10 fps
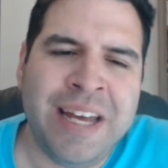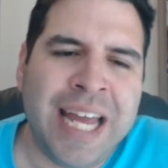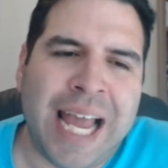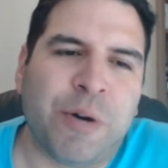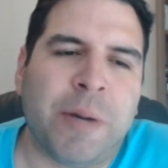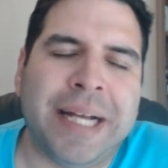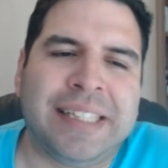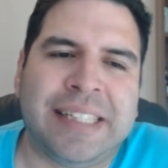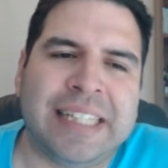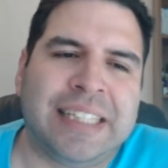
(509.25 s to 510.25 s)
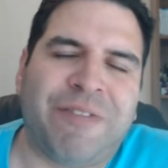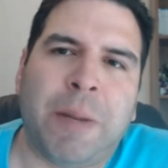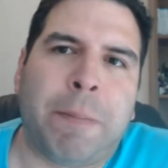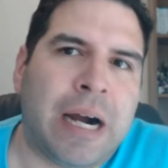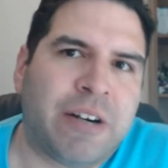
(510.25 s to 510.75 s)
It wouldn't make sense if he
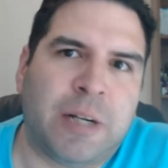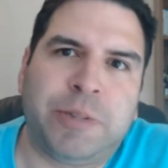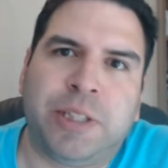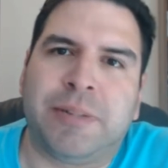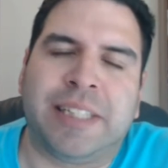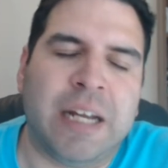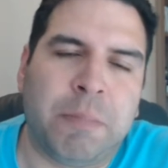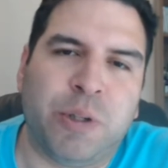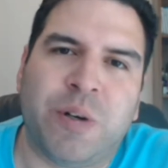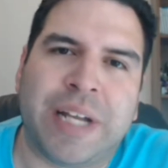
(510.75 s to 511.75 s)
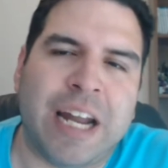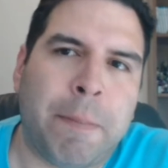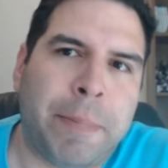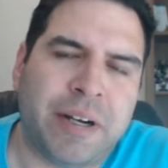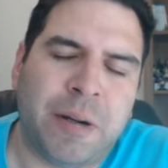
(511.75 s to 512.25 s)
powered up Super Saiyan Blue again and
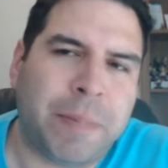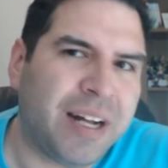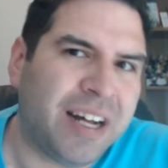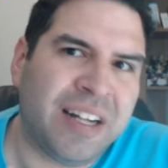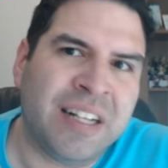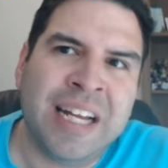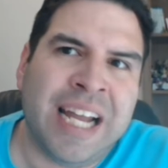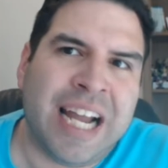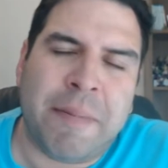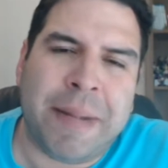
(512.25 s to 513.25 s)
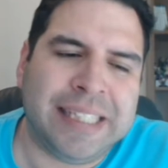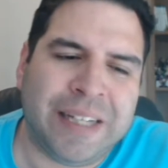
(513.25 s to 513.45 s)
put up an amazing